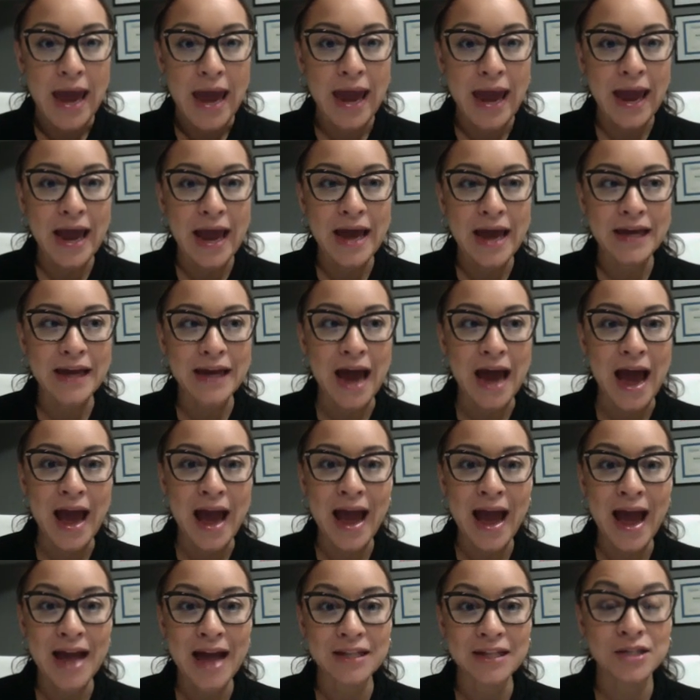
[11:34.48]
And I
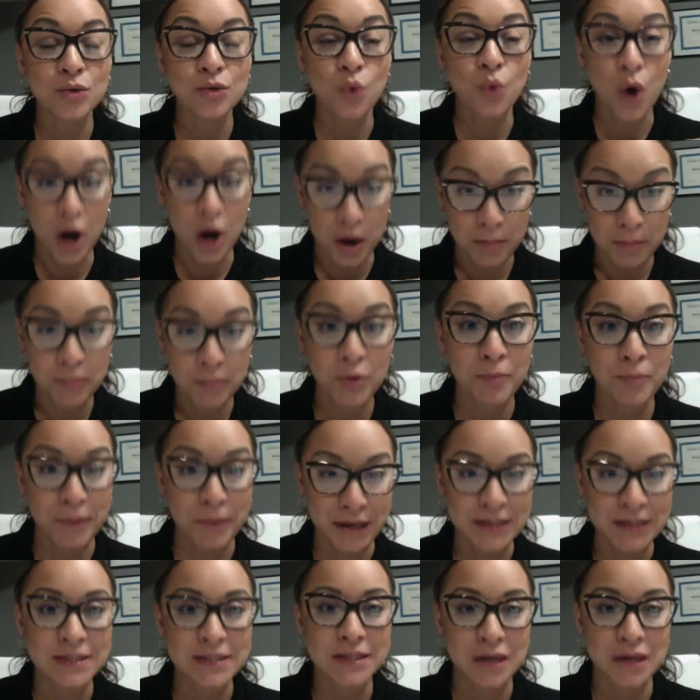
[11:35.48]
had to humble
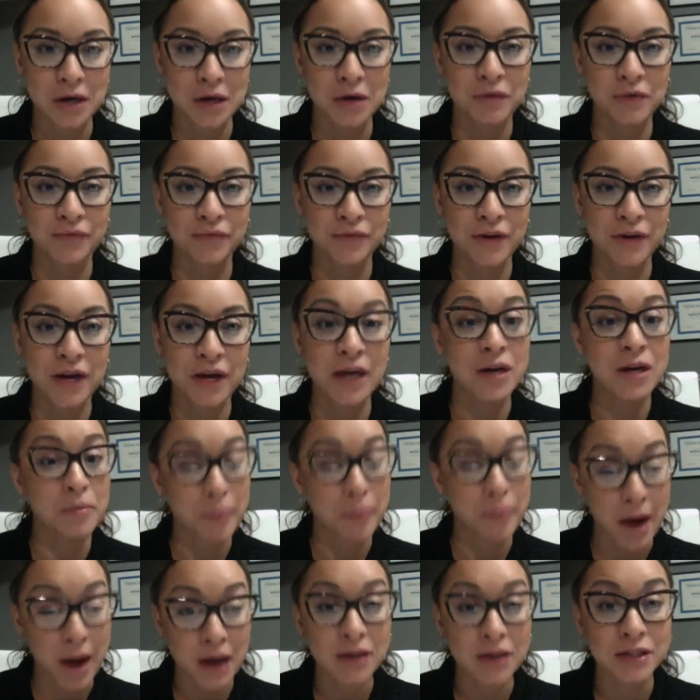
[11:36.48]
myself and
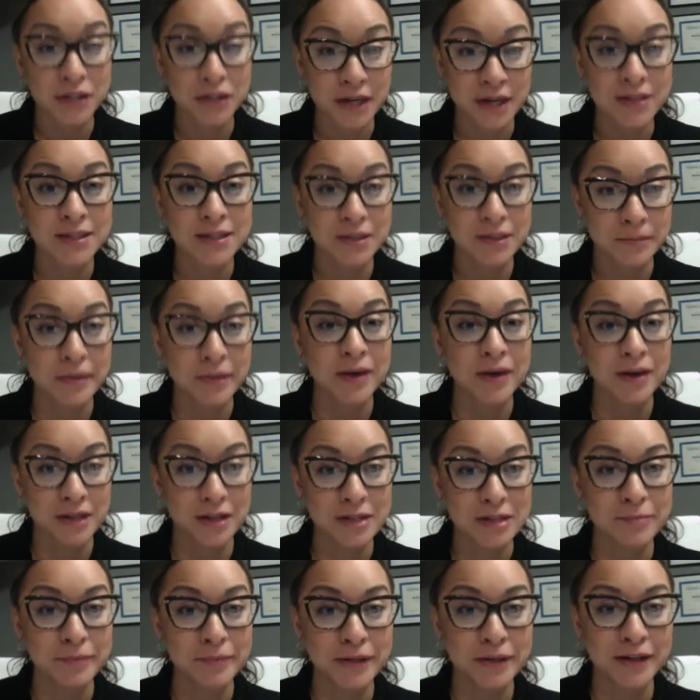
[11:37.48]
apologize to my
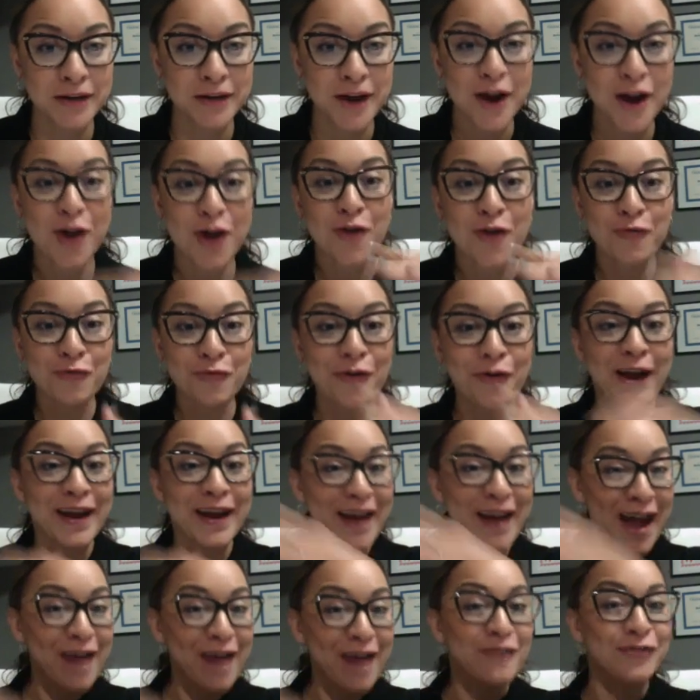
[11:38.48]
husband right
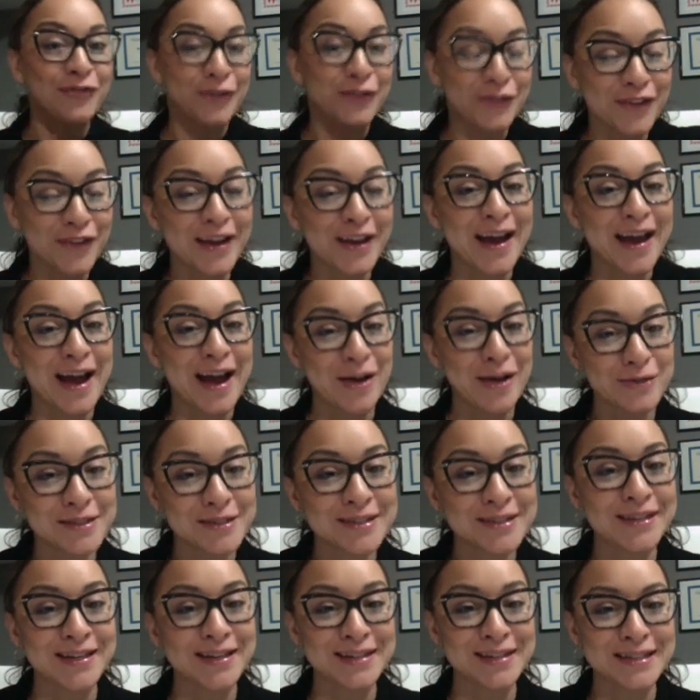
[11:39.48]
after the
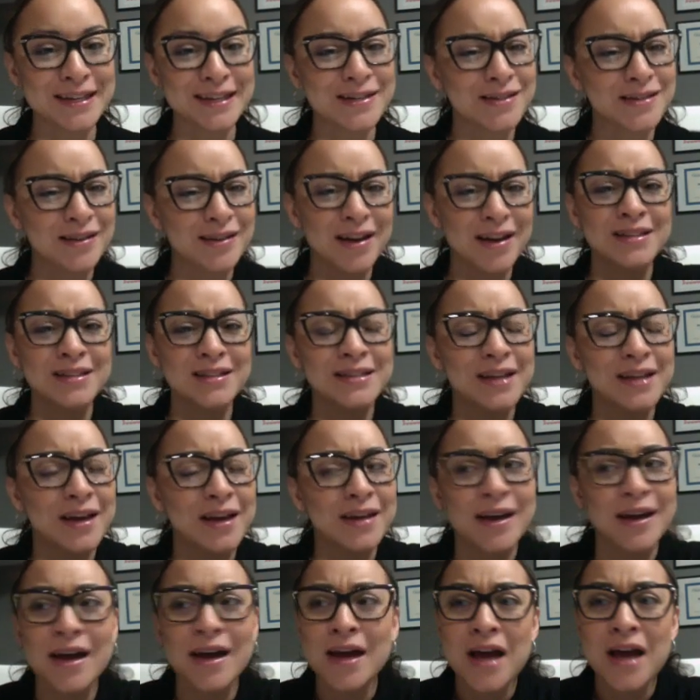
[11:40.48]
counseling session. I said,
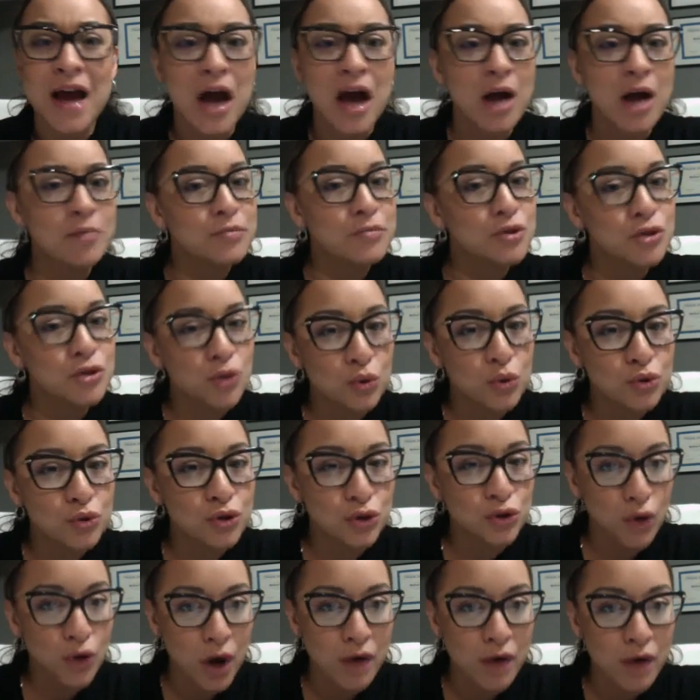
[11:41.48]
"I'm so
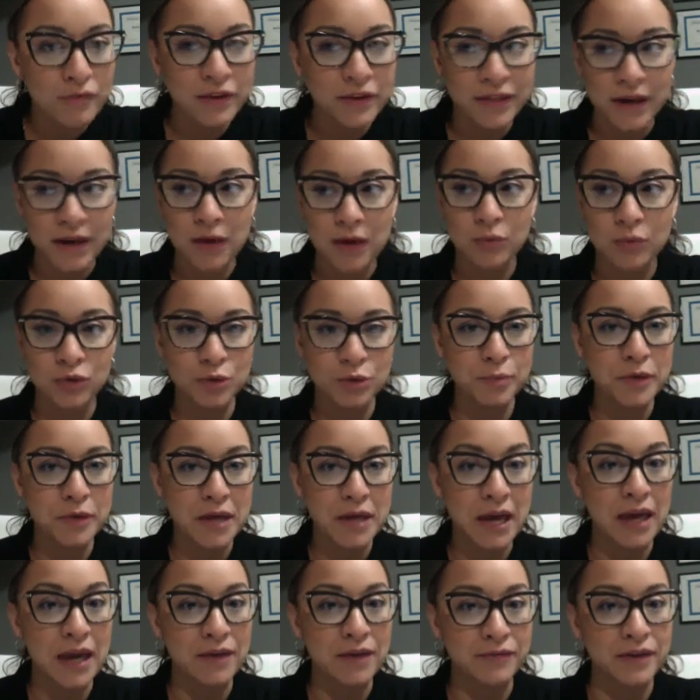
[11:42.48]
sorry that I was
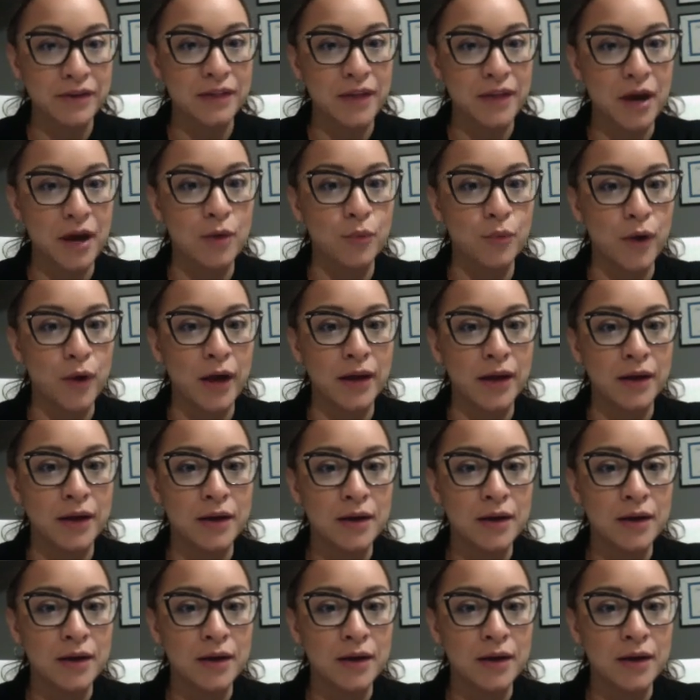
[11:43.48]
behaving that way."